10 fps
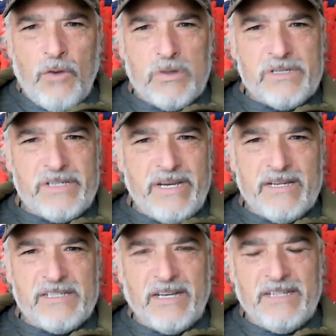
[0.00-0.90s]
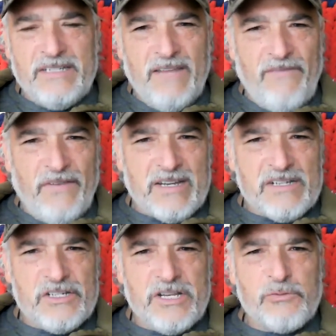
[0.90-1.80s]
we're seeing a
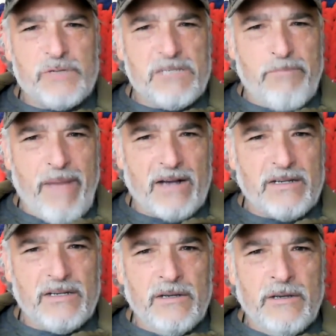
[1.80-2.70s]
significant disrespect